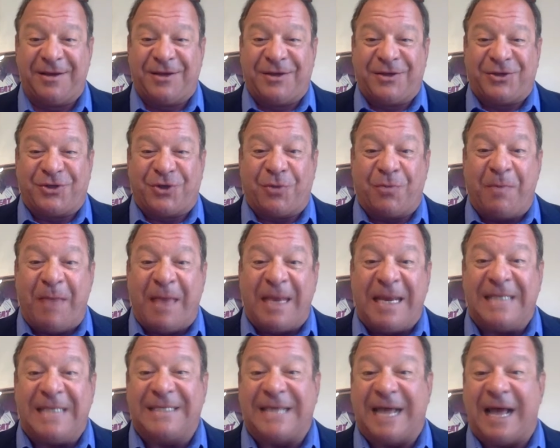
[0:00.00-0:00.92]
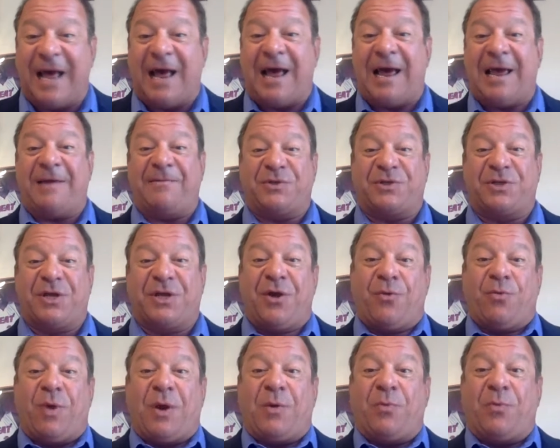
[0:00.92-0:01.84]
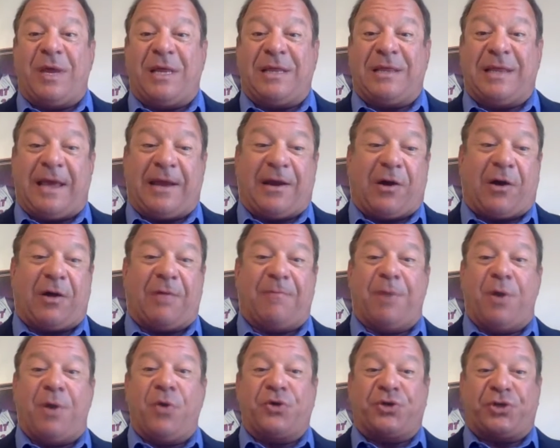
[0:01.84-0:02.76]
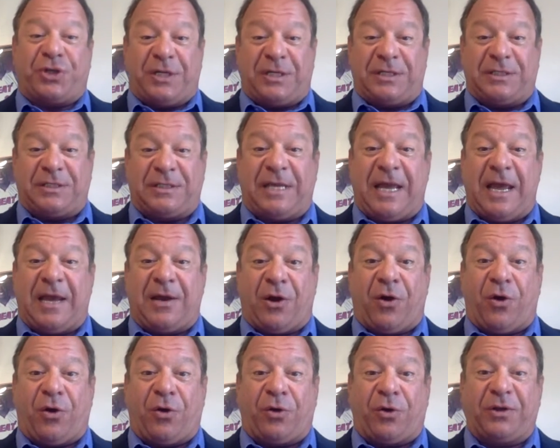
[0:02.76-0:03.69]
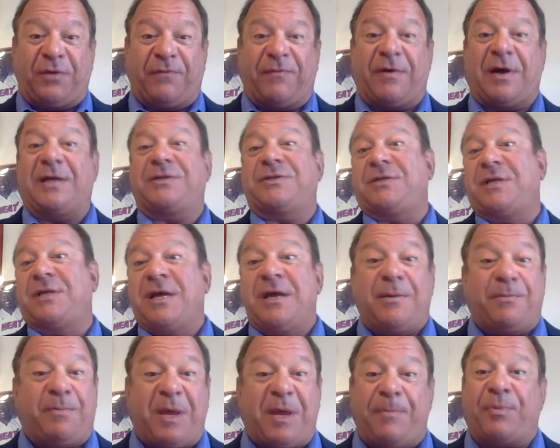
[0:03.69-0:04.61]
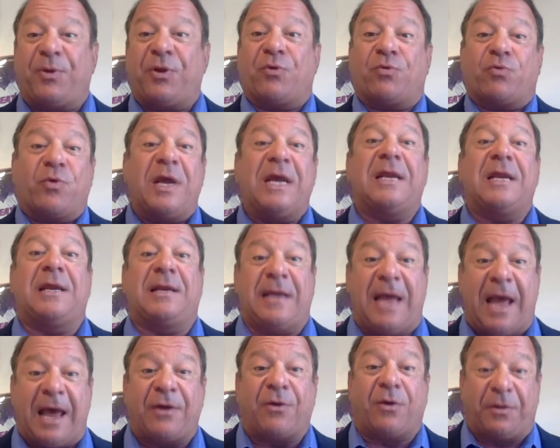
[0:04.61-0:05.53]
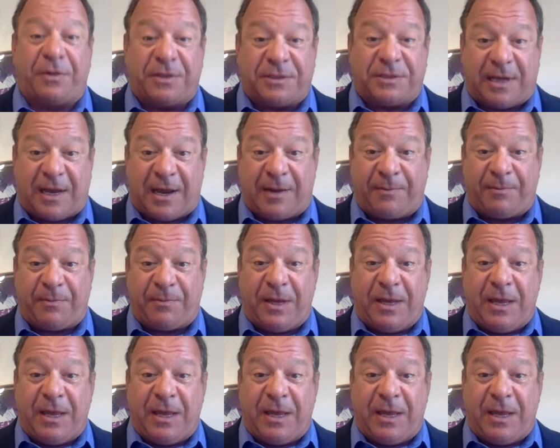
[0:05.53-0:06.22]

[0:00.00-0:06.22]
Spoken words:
So many times when we let our emotions get a hold of us, people are reading that all the time.